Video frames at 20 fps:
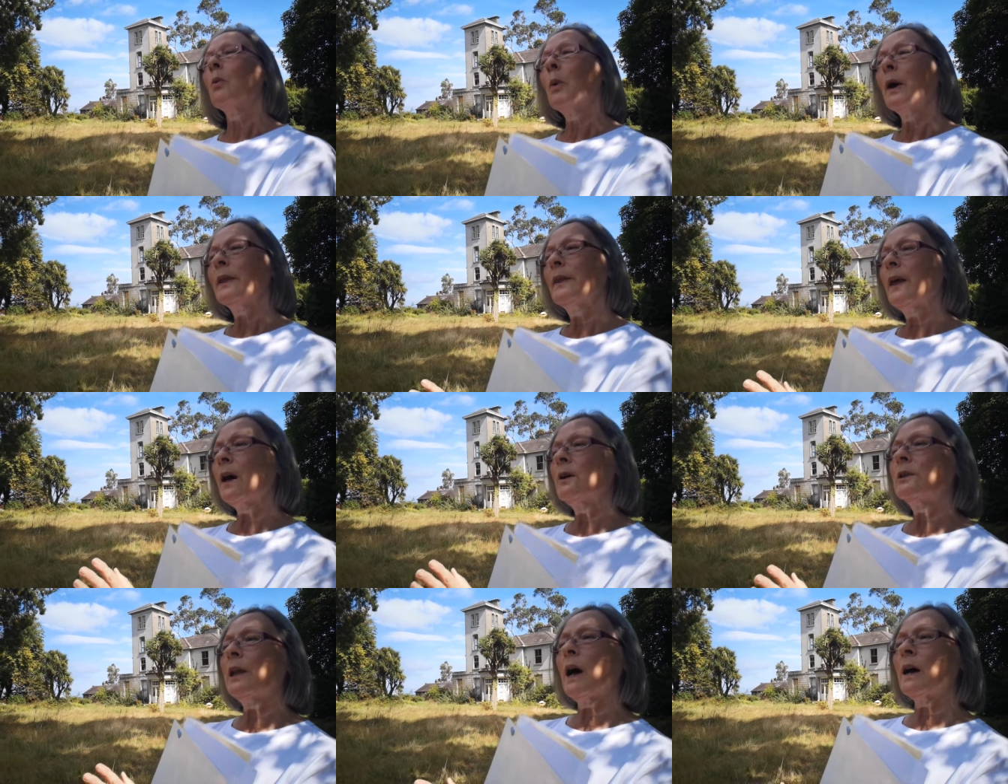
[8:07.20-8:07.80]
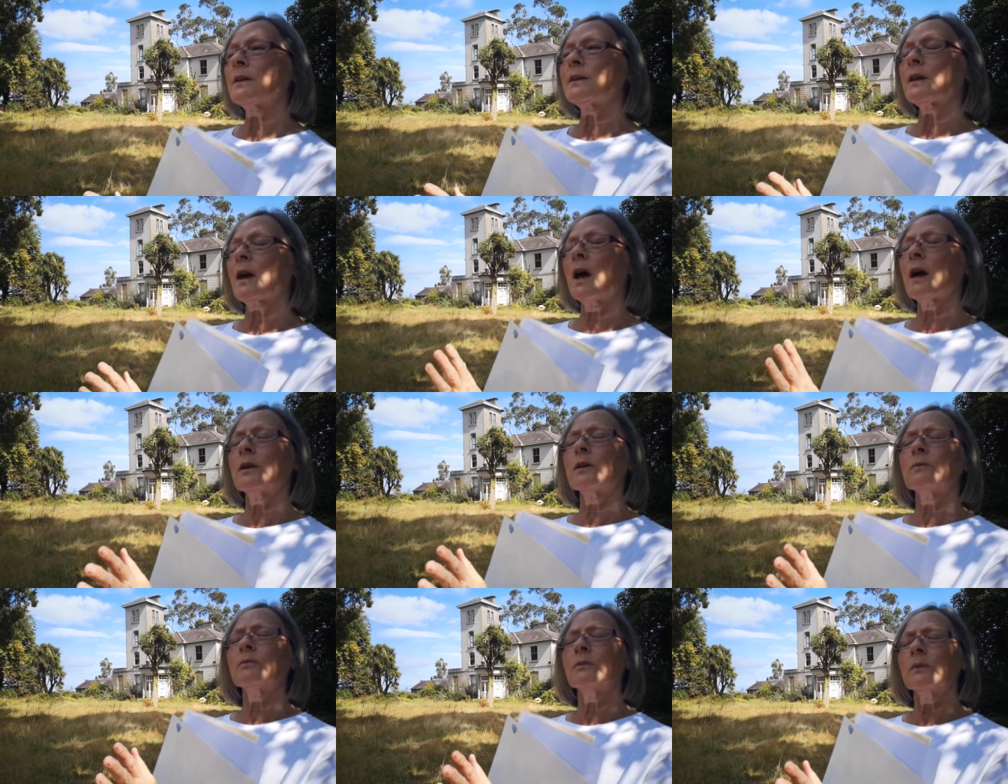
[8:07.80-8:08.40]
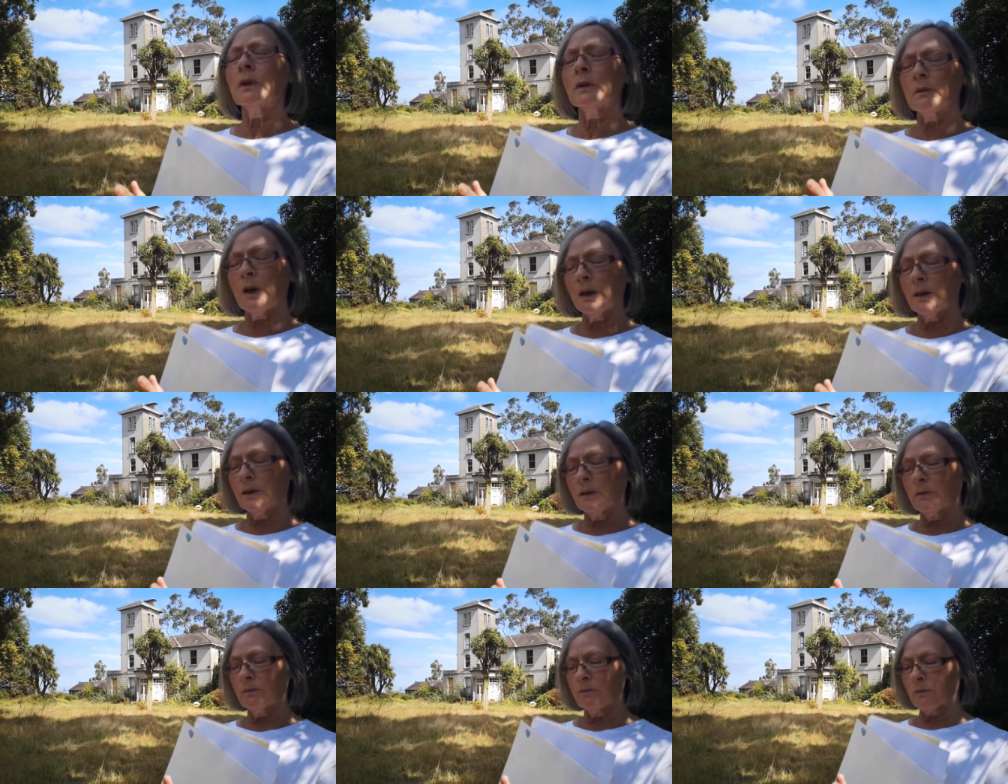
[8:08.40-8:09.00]
Well, now last um,
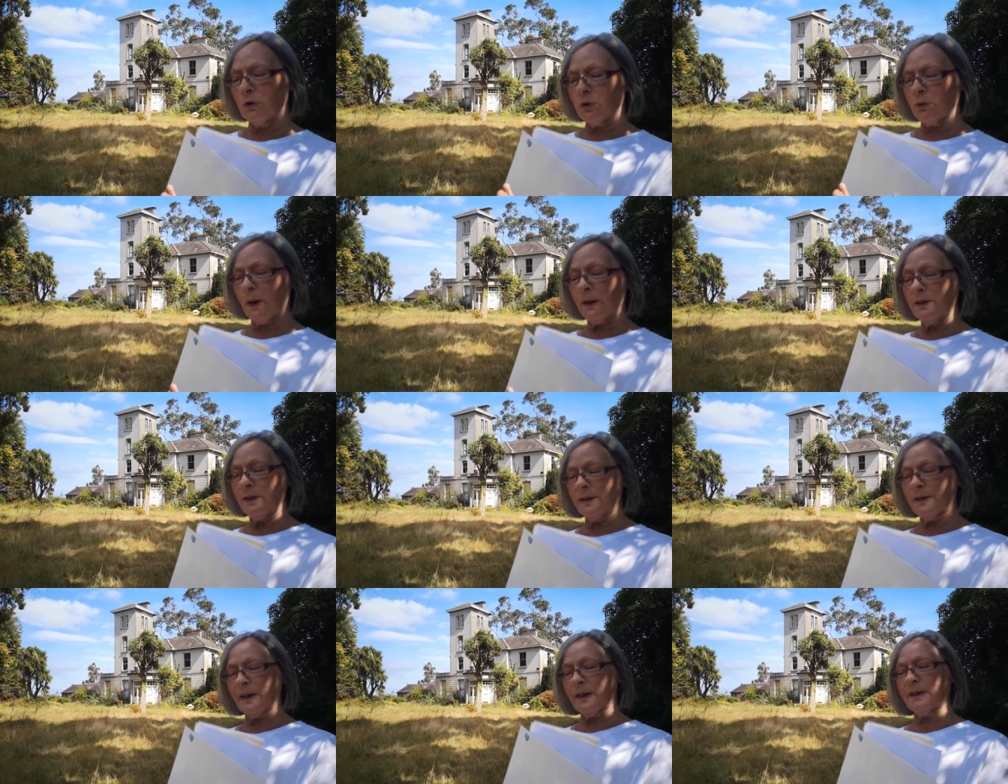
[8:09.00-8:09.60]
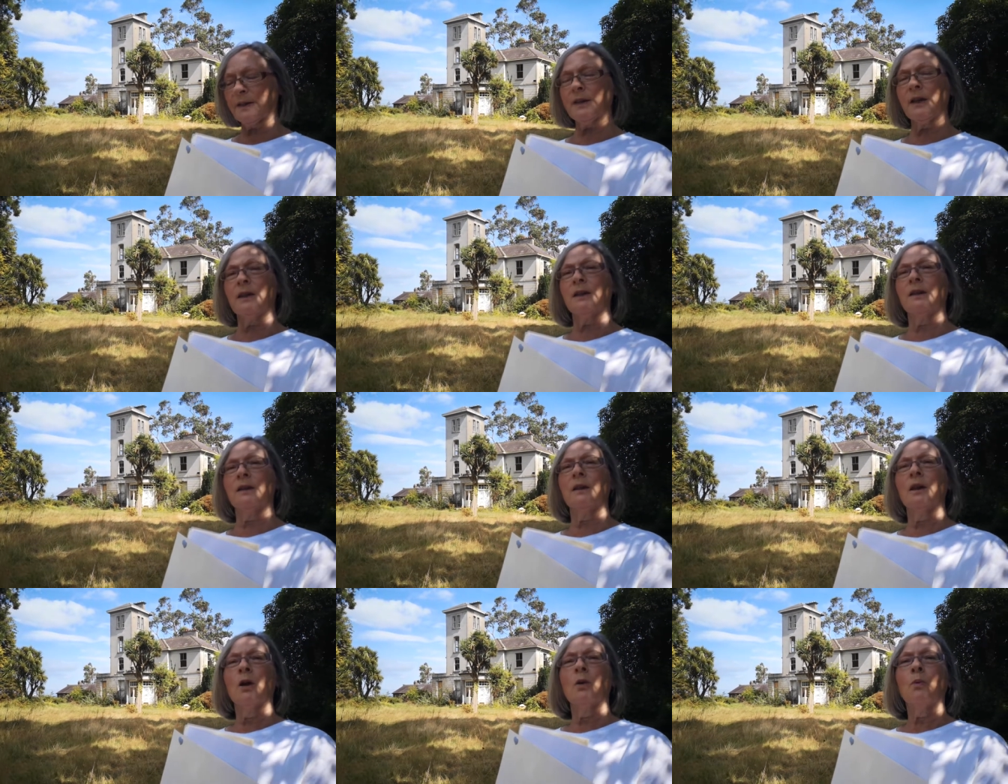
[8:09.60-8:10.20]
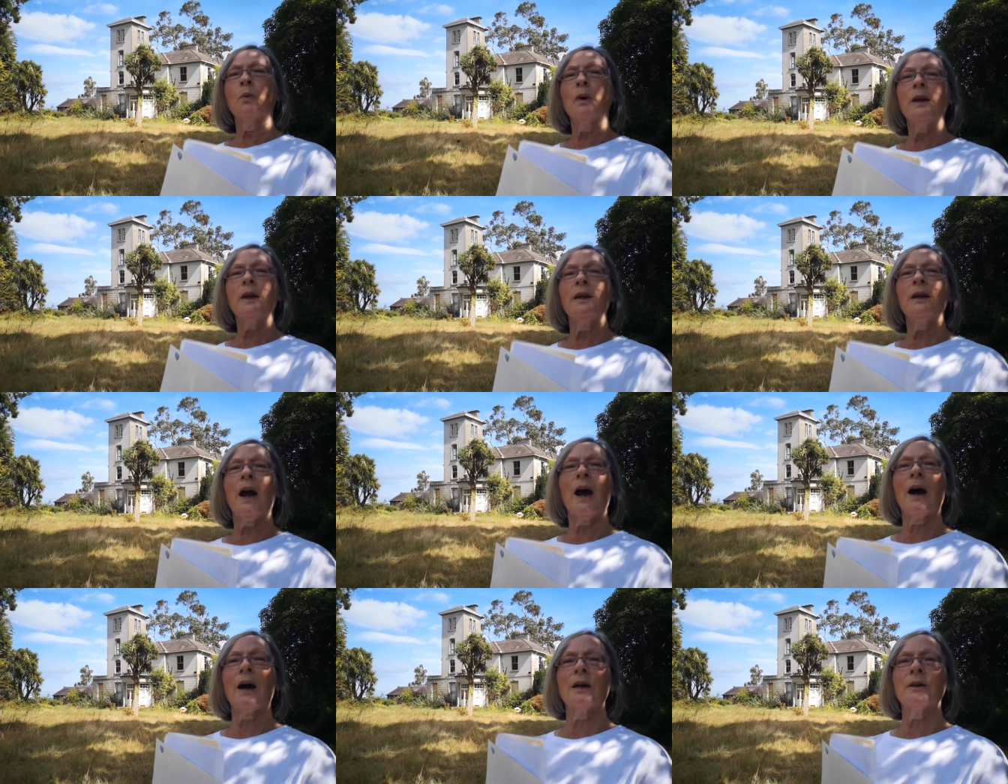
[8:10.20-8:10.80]
in 2016, we
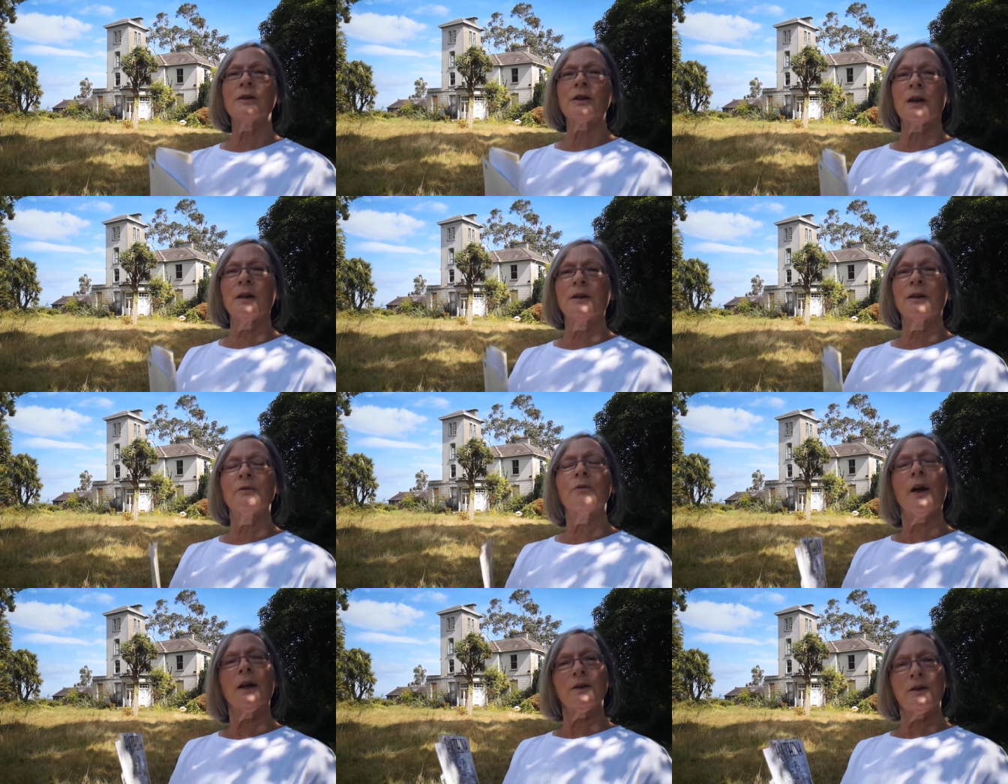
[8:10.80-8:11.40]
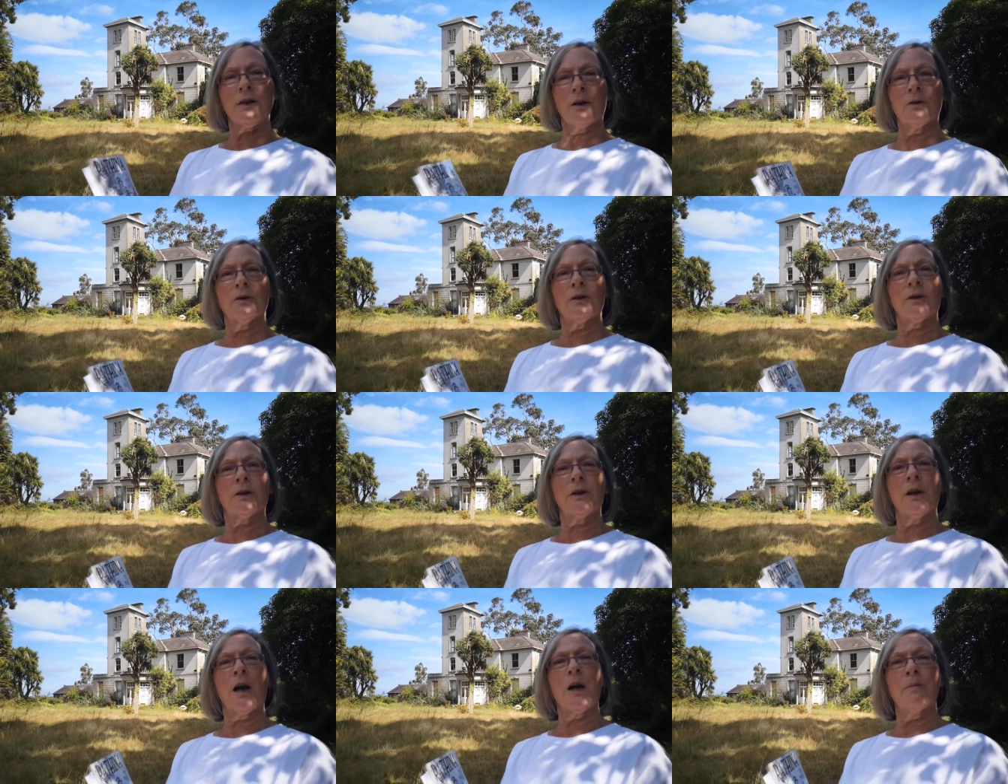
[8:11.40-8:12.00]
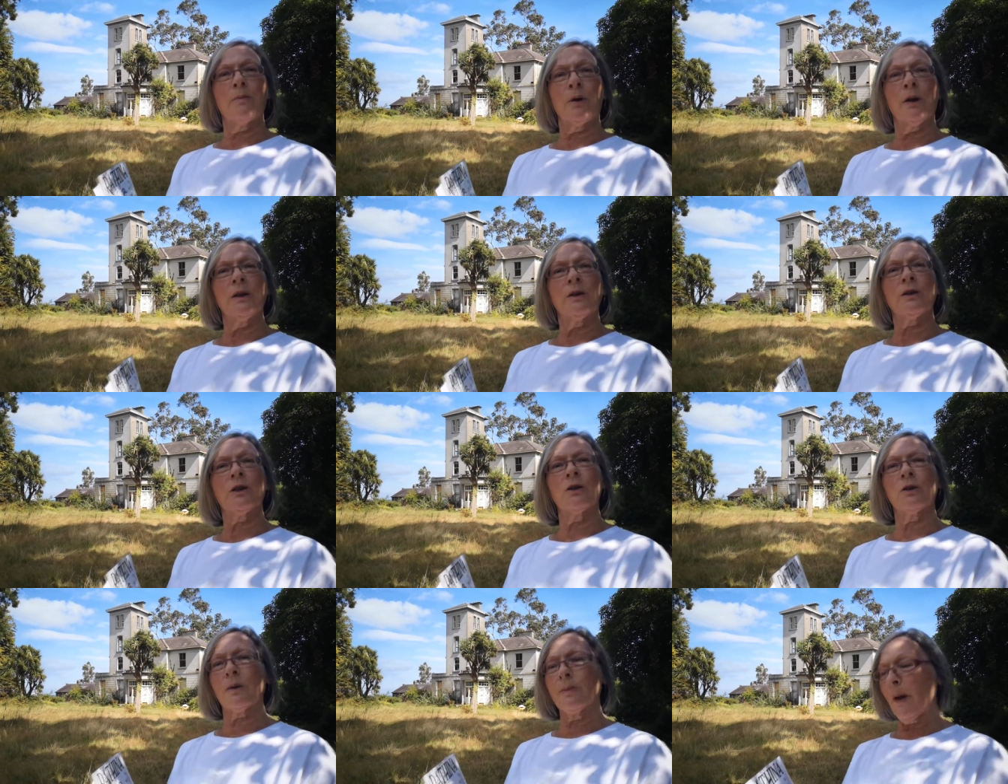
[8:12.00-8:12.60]
had an event down at the library
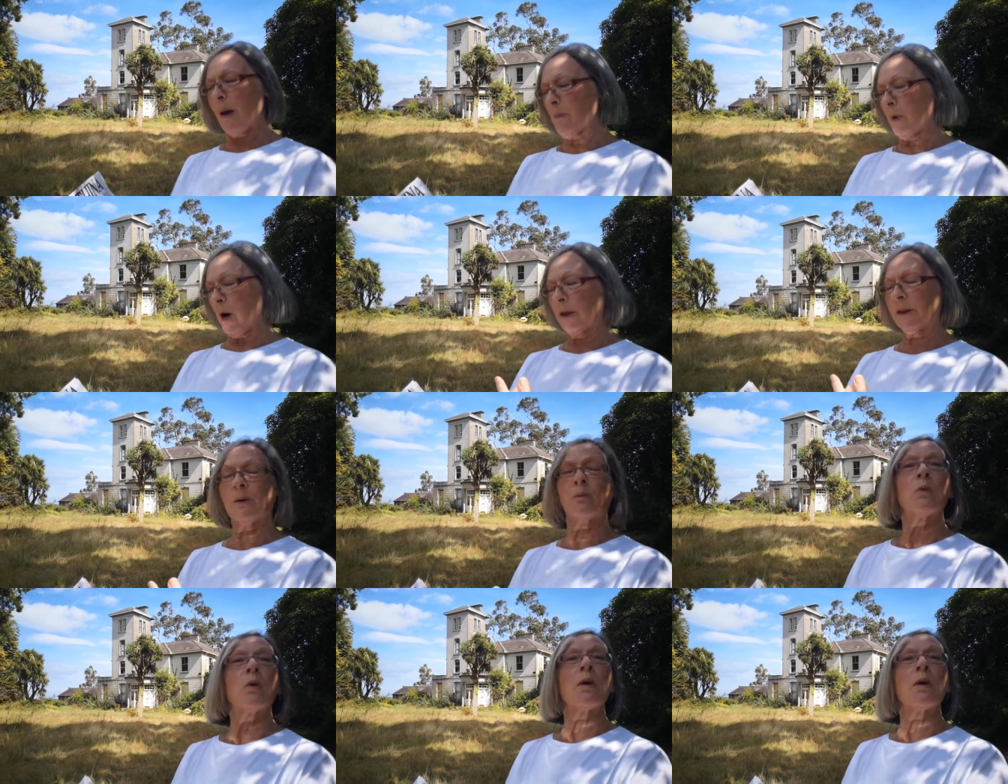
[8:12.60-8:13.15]
to commemorate them.